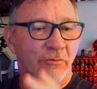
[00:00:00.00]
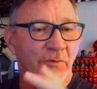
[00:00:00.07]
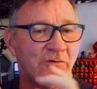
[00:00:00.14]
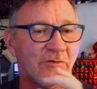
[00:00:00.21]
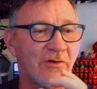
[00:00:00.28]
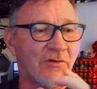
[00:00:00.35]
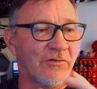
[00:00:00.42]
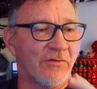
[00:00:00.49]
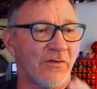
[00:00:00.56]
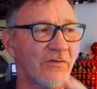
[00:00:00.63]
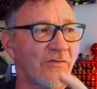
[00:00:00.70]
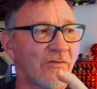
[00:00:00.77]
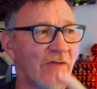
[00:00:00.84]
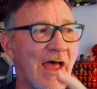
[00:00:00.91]
which is
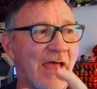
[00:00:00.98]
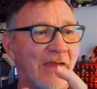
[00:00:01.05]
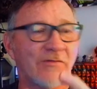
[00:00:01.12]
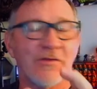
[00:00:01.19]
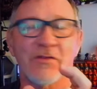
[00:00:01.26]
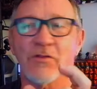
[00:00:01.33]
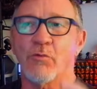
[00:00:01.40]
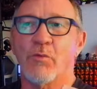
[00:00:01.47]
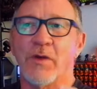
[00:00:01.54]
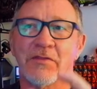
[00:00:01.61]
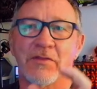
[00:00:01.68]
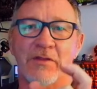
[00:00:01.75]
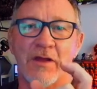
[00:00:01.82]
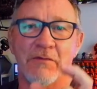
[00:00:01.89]
the size of the
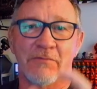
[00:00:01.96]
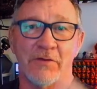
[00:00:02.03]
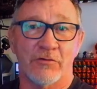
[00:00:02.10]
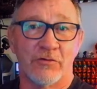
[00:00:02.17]
width of the